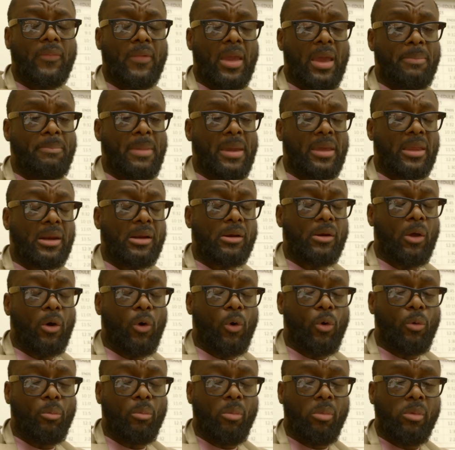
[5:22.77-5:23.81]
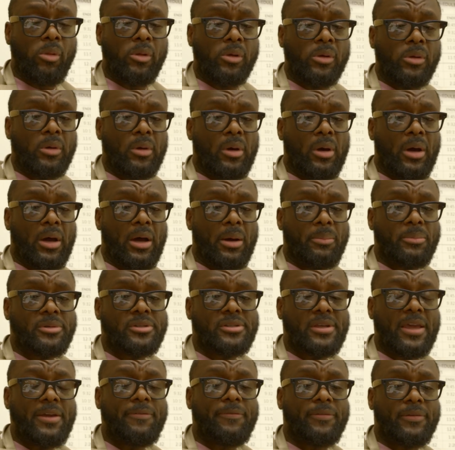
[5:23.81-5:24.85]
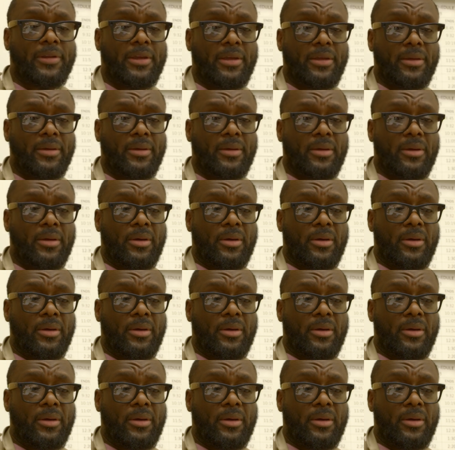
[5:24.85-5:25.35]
making it home safely,